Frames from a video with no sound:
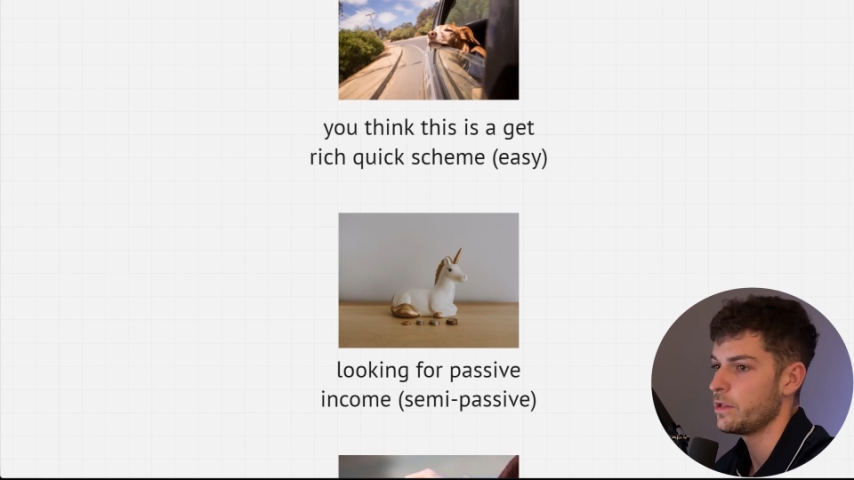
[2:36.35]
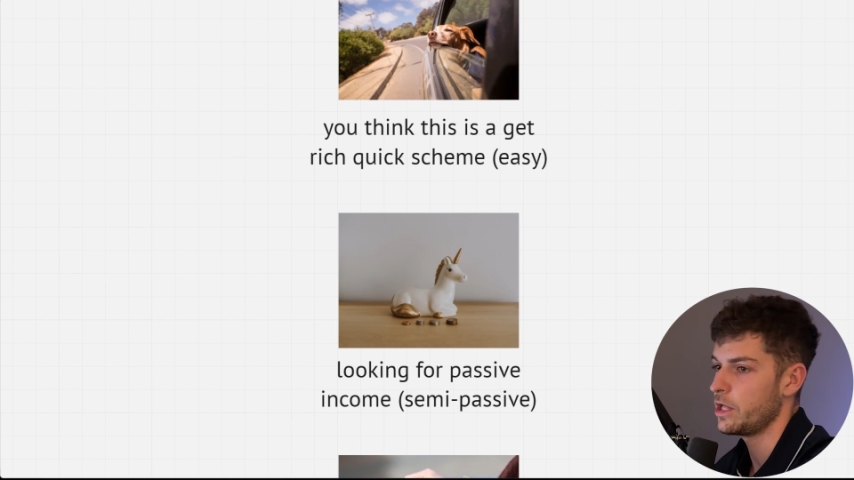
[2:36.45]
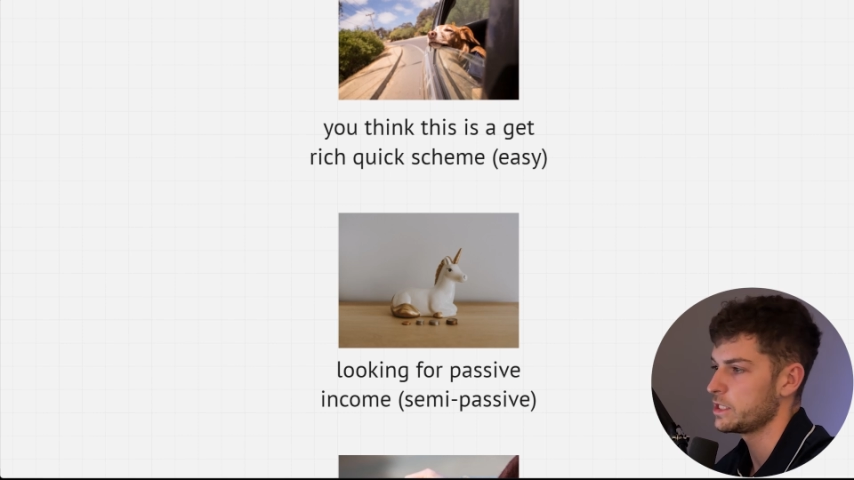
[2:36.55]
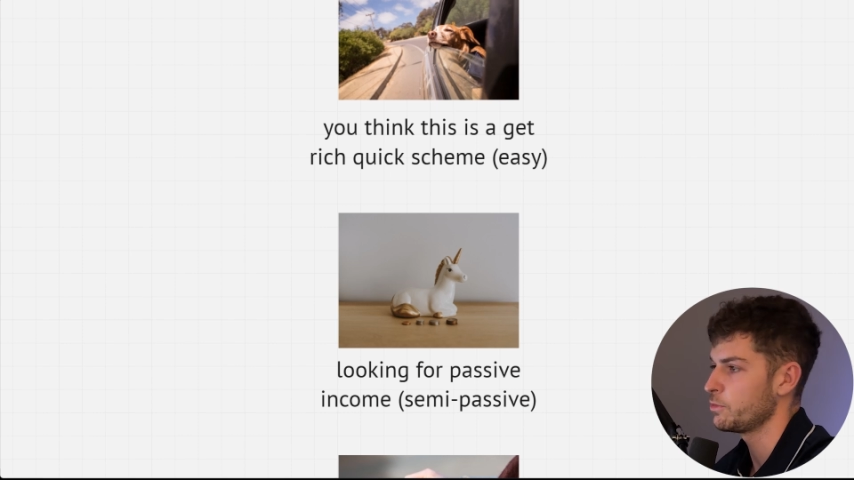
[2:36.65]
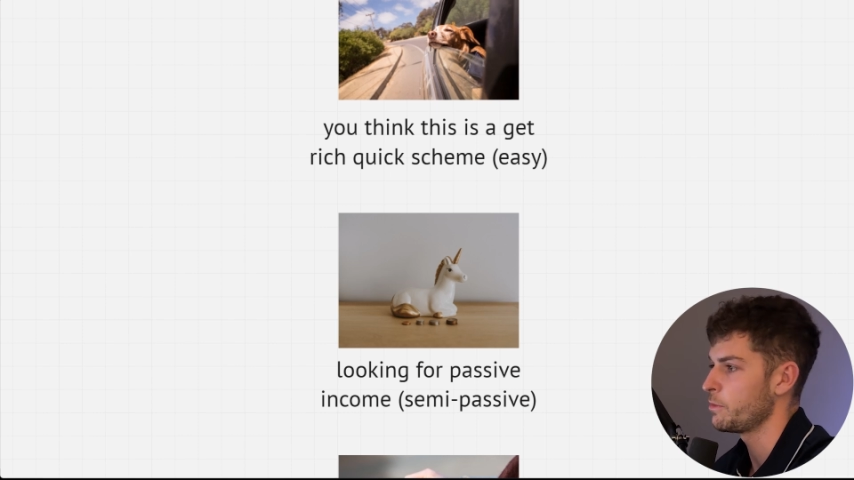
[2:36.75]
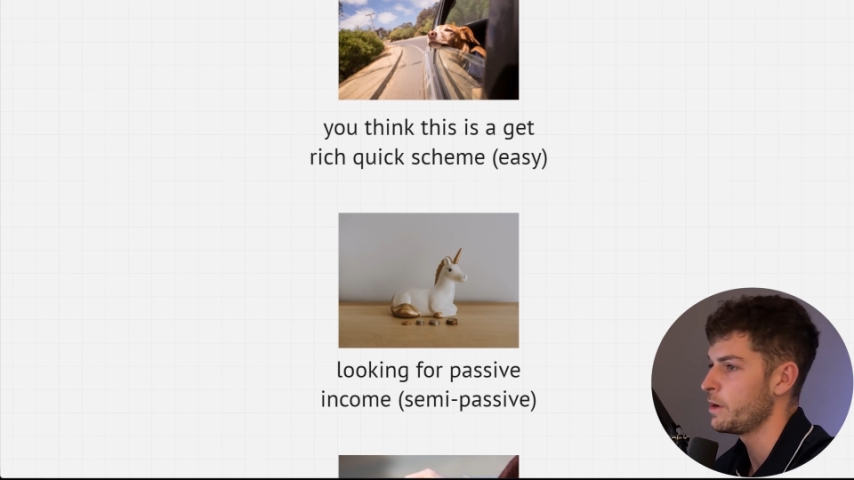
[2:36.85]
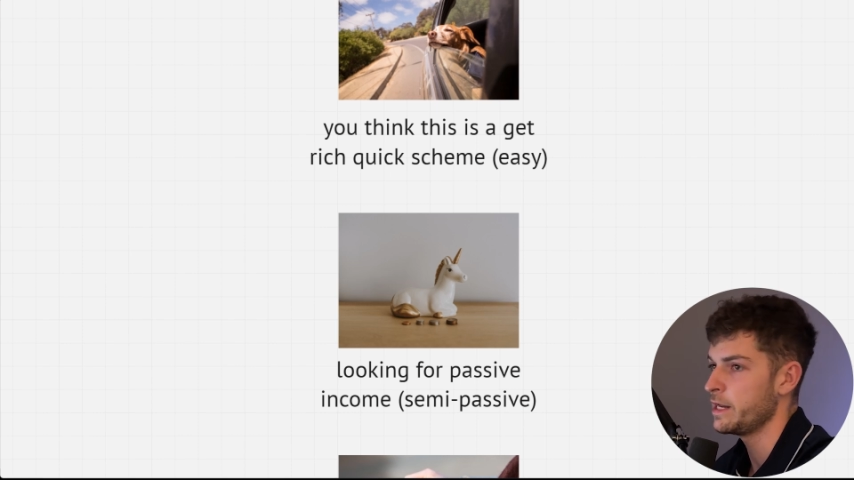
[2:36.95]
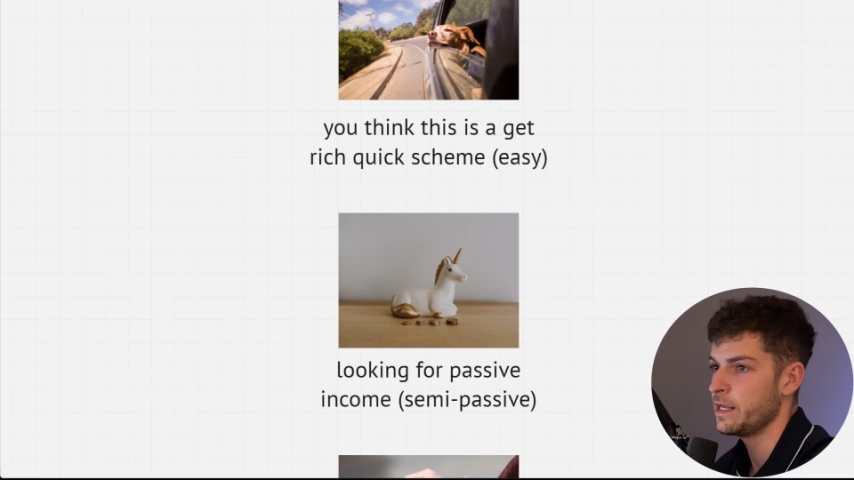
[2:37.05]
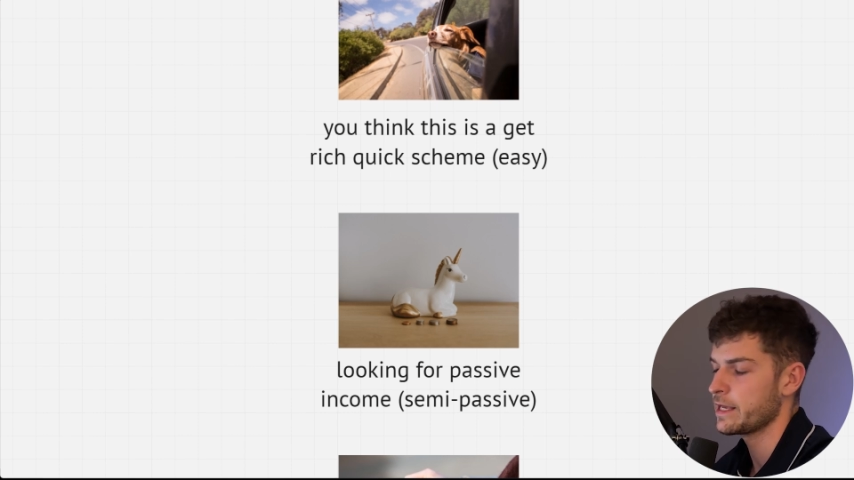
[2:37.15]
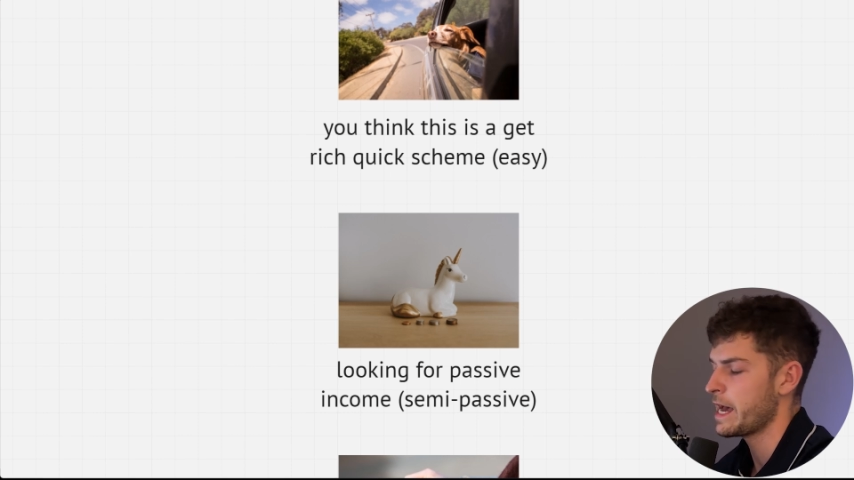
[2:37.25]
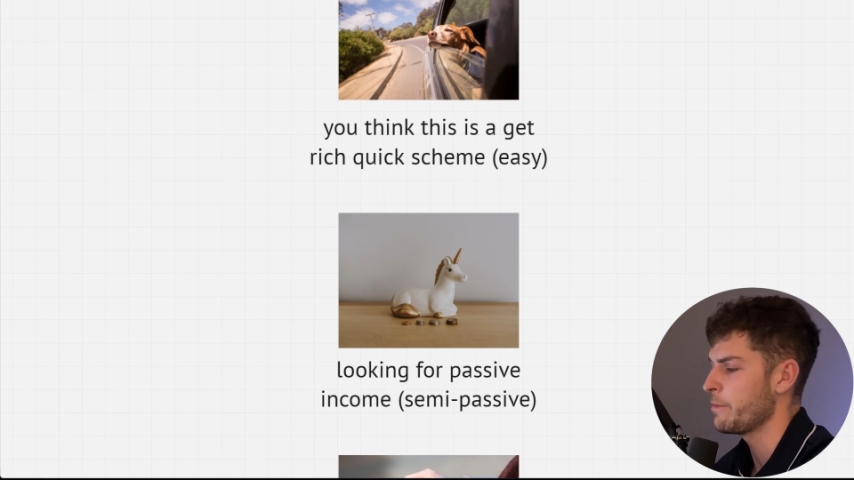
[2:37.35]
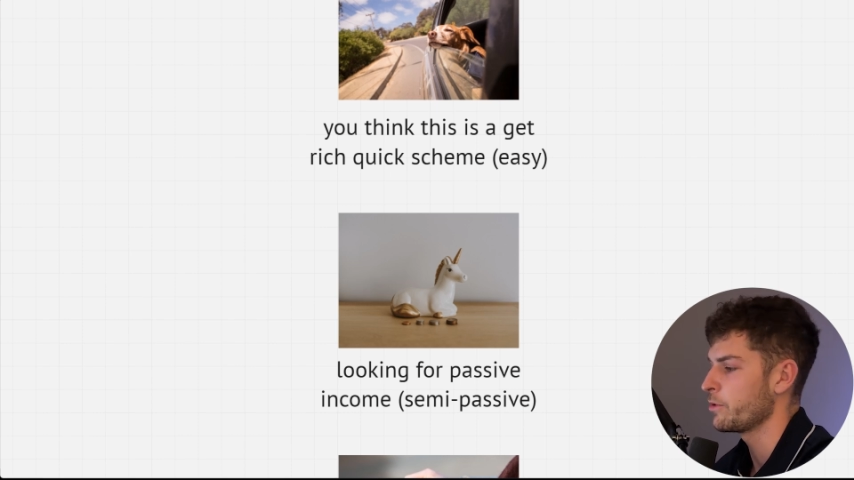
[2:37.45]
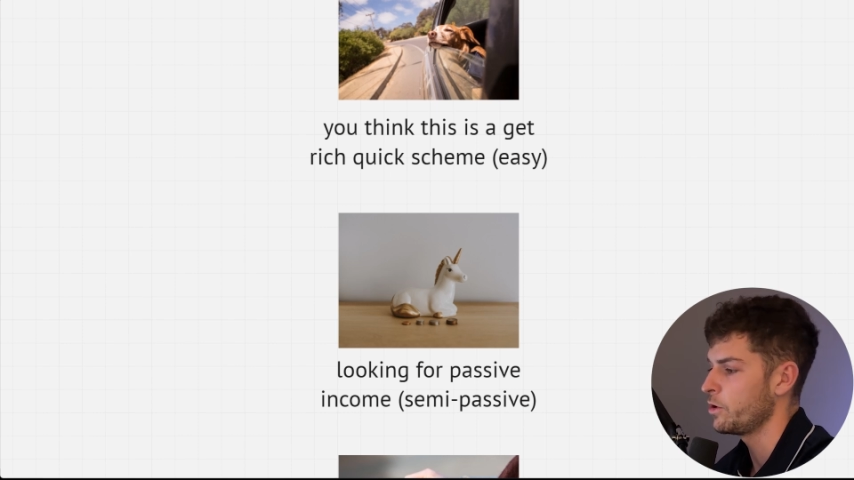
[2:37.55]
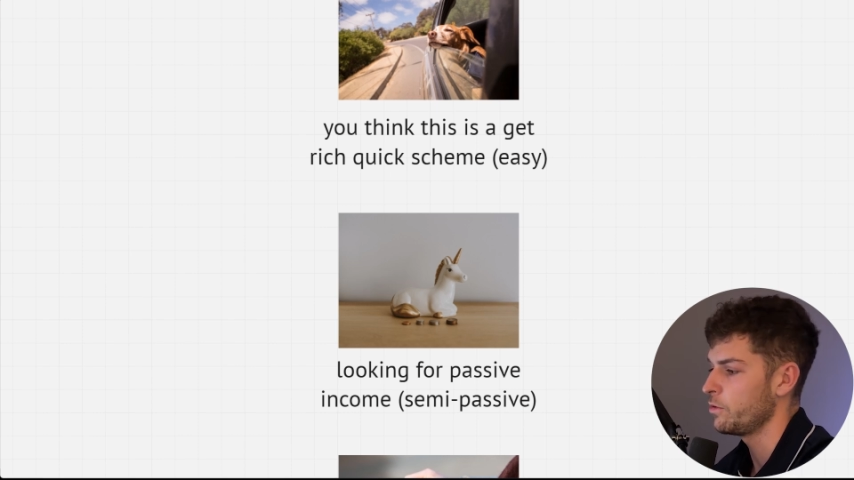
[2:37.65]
lots more money, capital.